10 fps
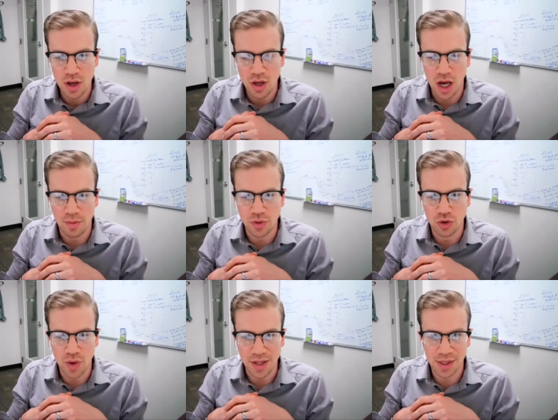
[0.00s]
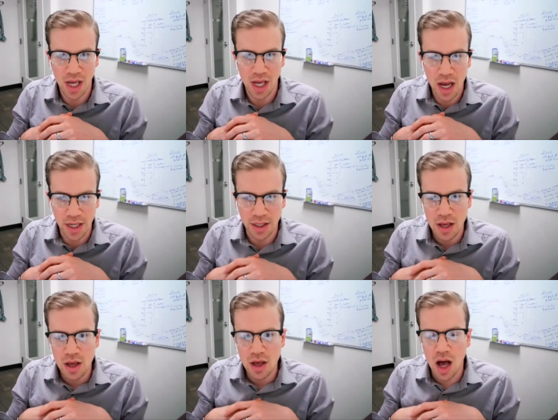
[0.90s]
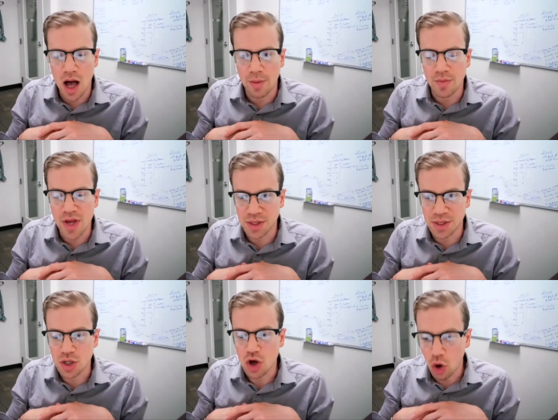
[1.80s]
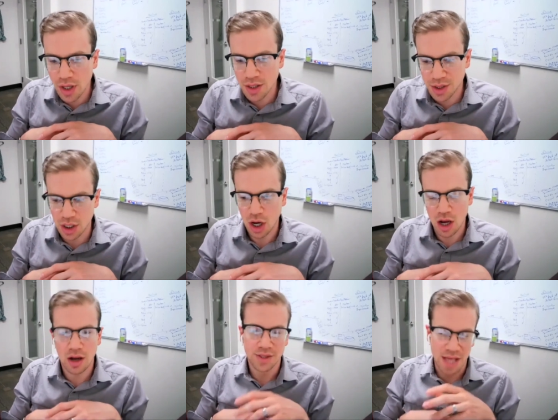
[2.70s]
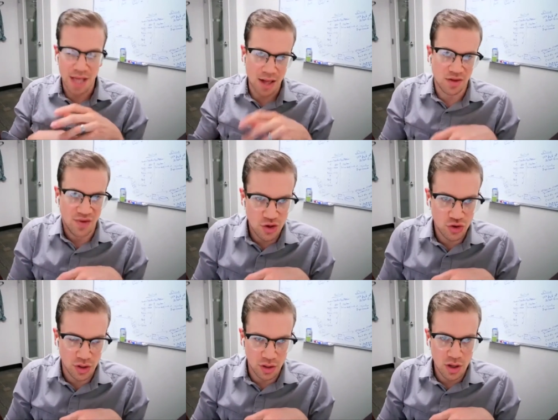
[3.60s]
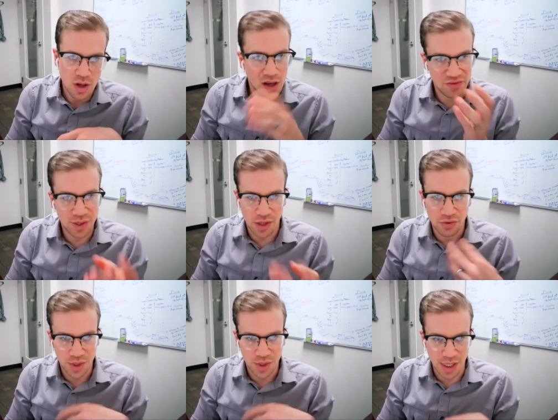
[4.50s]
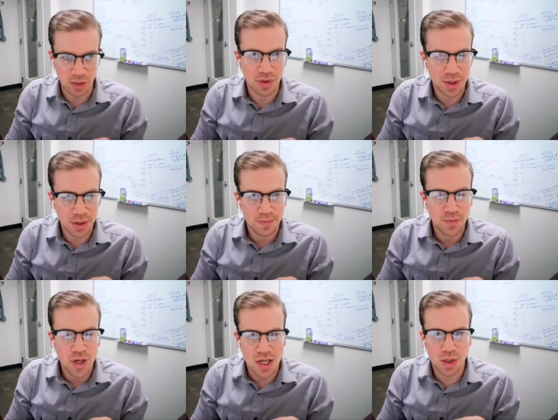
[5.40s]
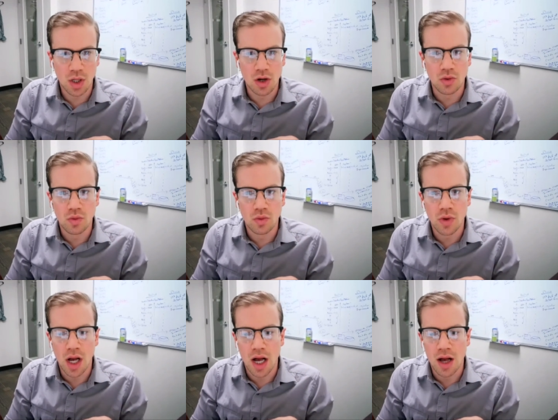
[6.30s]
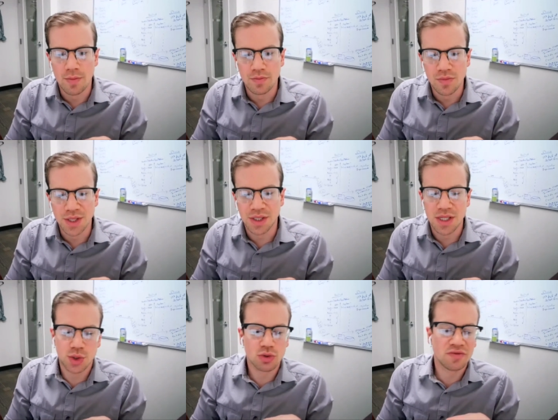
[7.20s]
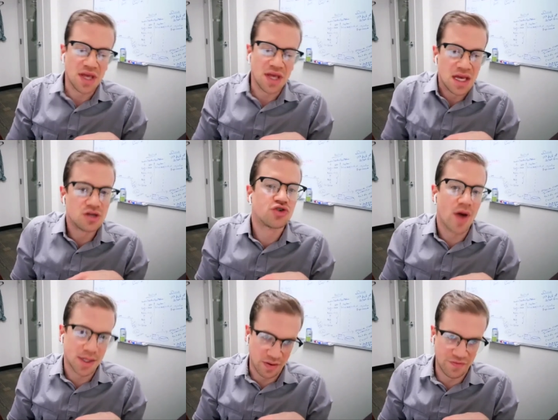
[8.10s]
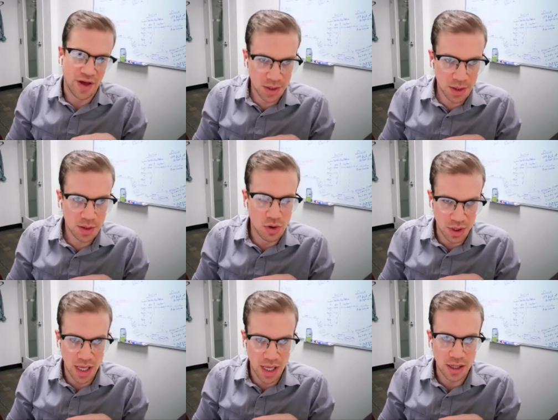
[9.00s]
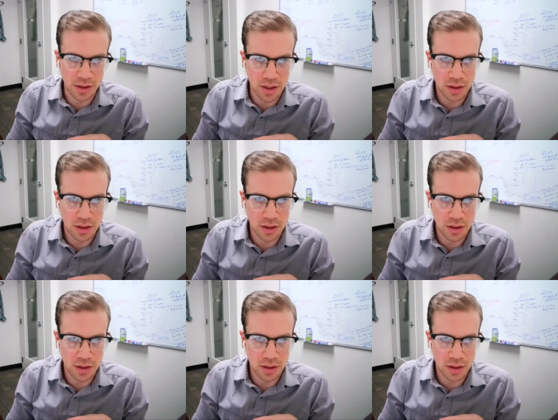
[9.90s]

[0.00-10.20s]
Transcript: um, your right side, Um, it's going to cause activation of those other segments. And so um, it's, it's sort of indirect effects, most likely.